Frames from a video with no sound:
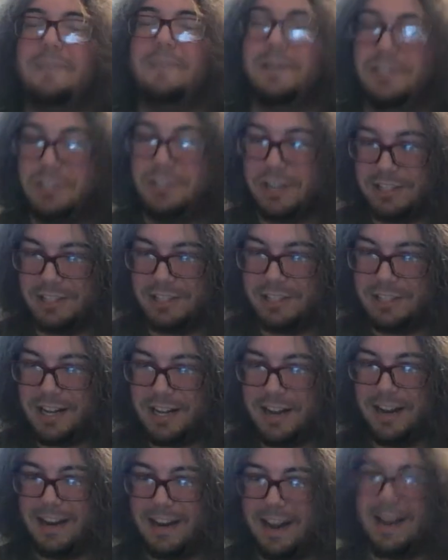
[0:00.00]
but just
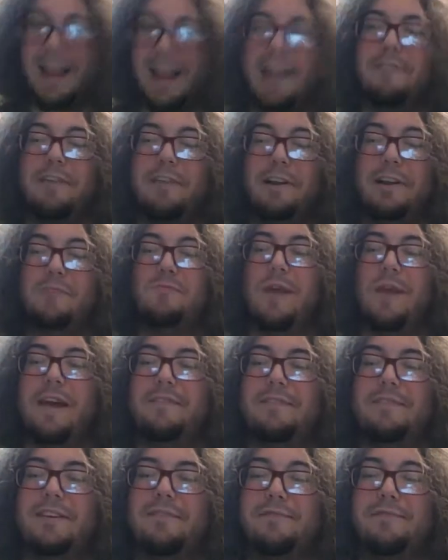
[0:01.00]
didn't, and I already
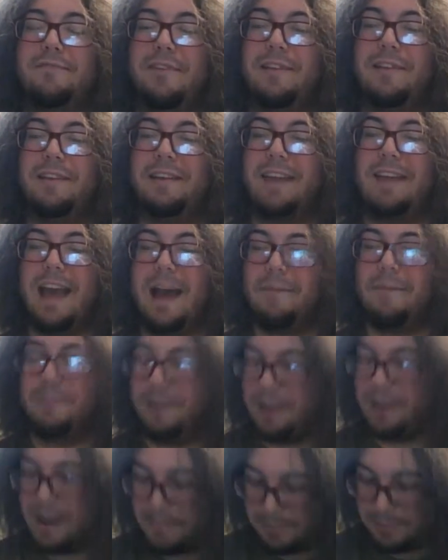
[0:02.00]
waved it in front of the camera
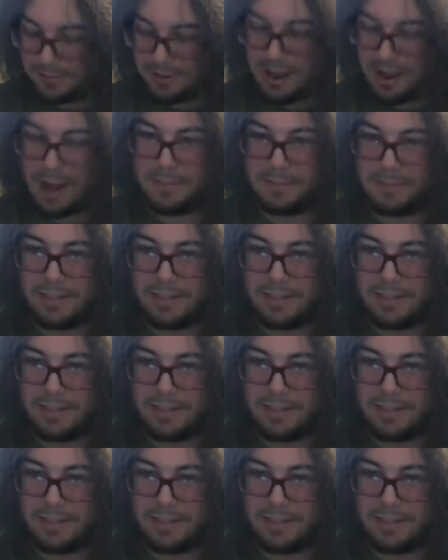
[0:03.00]
a couple times,